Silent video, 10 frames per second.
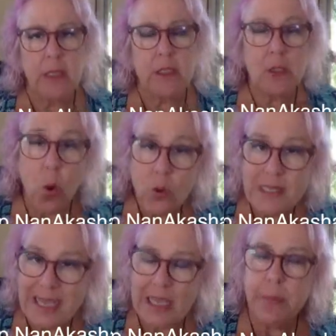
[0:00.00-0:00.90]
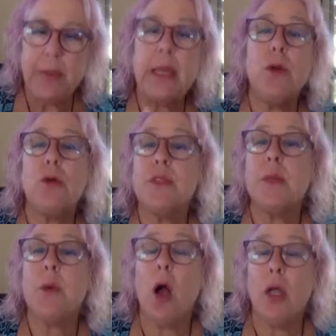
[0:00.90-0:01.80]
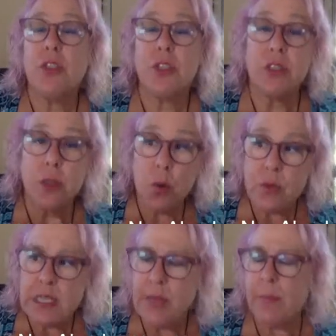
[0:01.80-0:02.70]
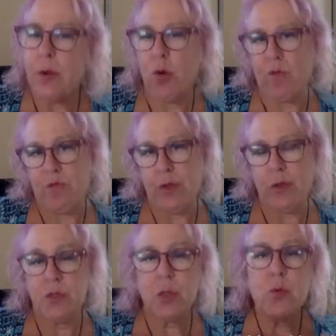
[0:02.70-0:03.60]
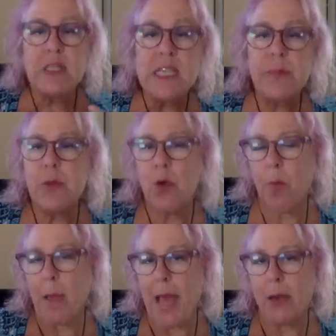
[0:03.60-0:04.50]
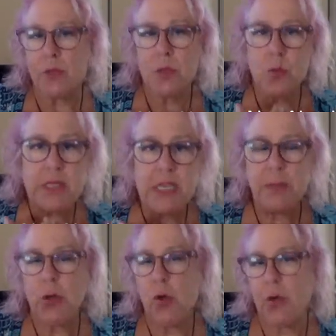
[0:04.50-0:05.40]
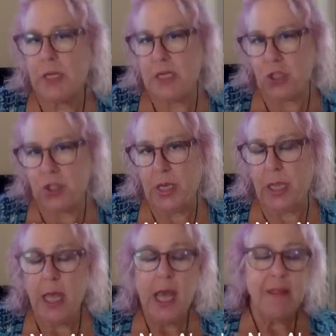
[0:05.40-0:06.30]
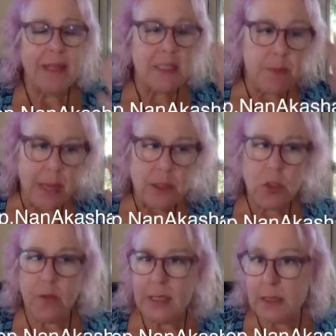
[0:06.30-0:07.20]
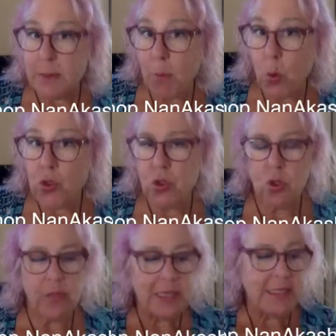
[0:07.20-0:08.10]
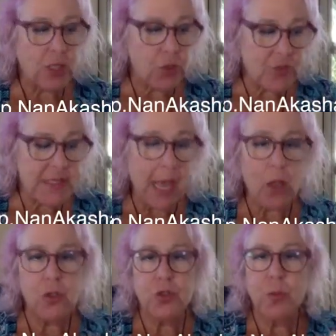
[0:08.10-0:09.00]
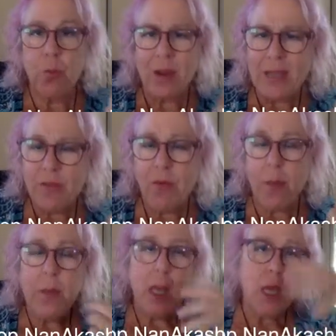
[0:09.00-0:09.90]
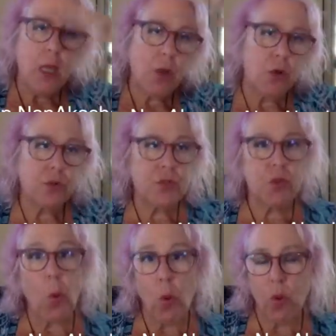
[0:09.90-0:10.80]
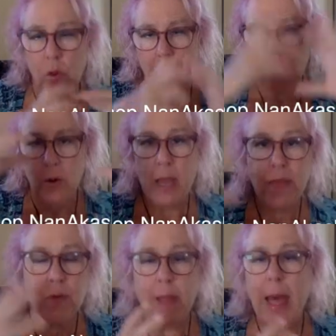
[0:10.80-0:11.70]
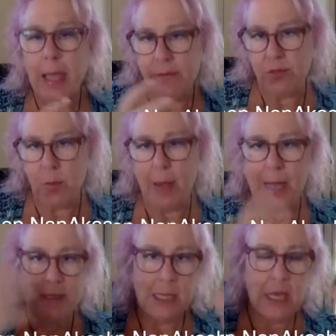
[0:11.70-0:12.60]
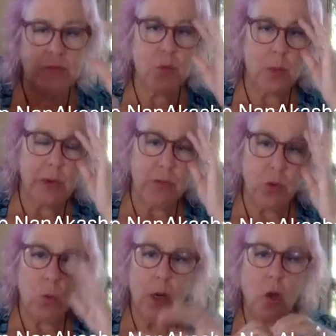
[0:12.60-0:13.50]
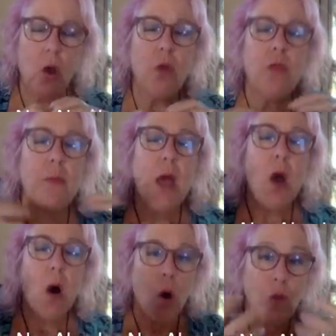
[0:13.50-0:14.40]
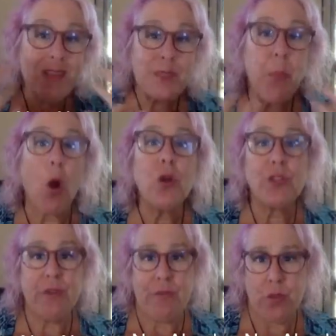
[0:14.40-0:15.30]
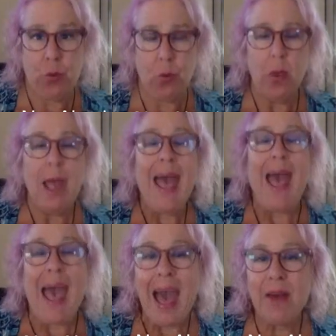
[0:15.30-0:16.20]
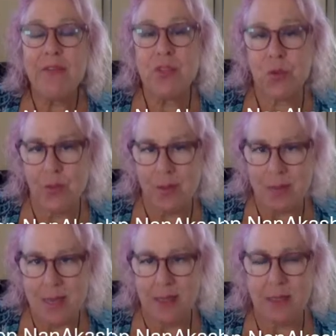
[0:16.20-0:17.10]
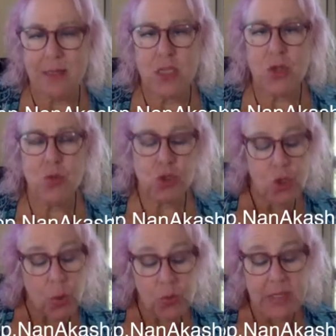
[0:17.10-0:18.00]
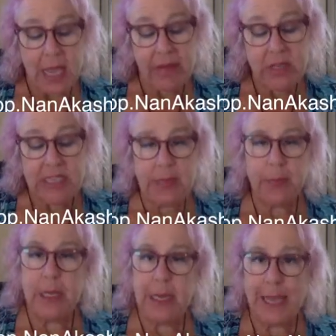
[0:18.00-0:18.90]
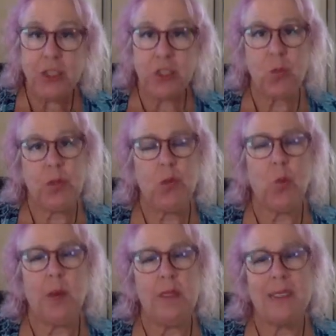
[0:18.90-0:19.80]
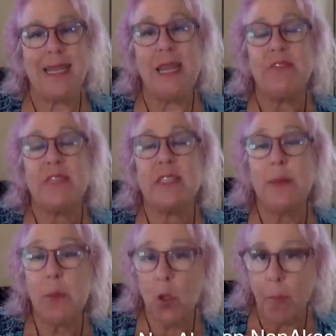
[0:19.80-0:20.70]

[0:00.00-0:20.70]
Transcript: so deep in her subconscious, so deep in her fear, so deep in her pattern, so deep in her conditioning. That's mental, that's emotional, that's in your cells. You bring it from your soul or your other lives, your past lives, or whatever you want to call them. All these parts of you have certain things, and you chose to have a deep connection with the ones that have similar